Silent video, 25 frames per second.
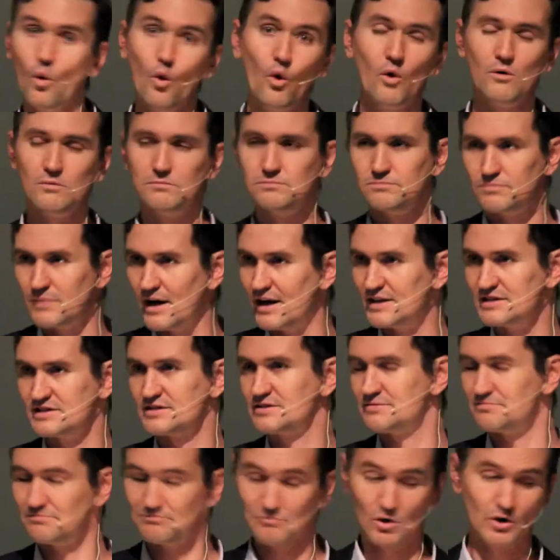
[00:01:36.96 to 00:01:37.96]
Or,
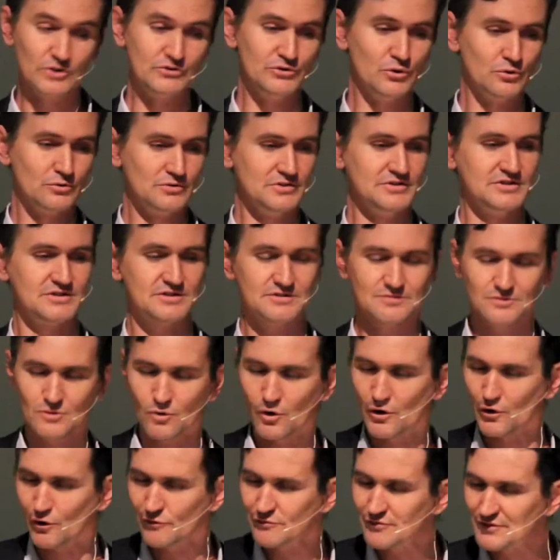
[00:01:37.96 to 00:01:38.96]
as my daughters
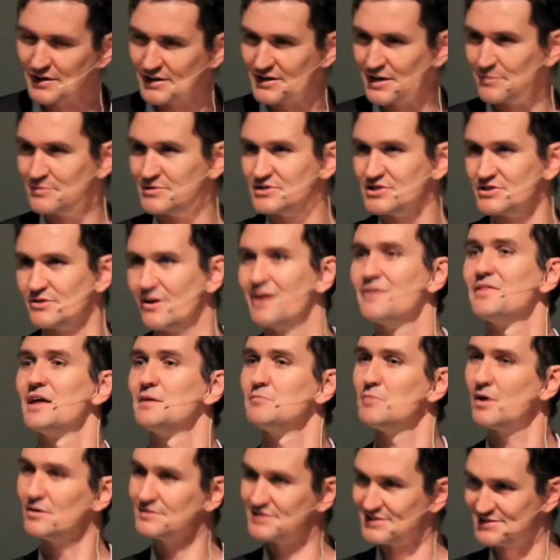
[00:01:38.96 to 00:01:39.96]
quite often demonstrate,
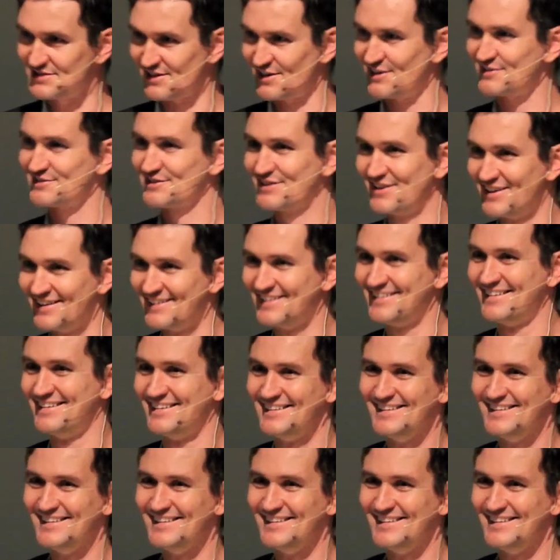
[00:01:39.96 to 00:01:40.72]
they multitask.